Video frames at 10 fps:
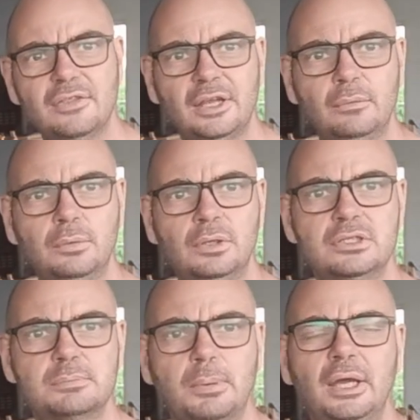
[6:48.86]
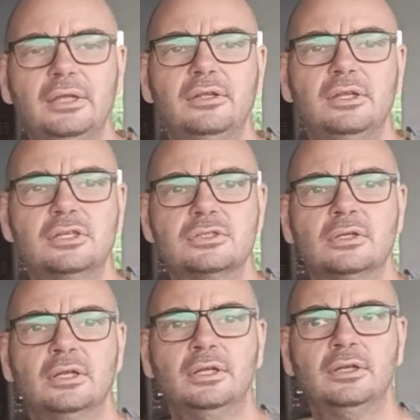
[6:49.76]
that it will spike the
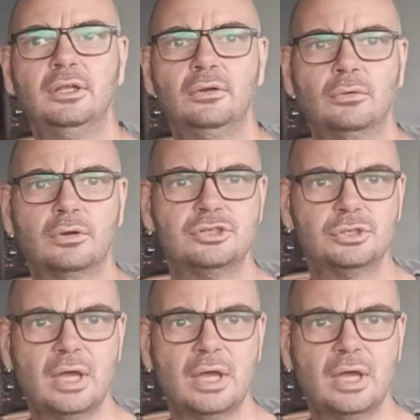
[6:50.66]
insulin in order to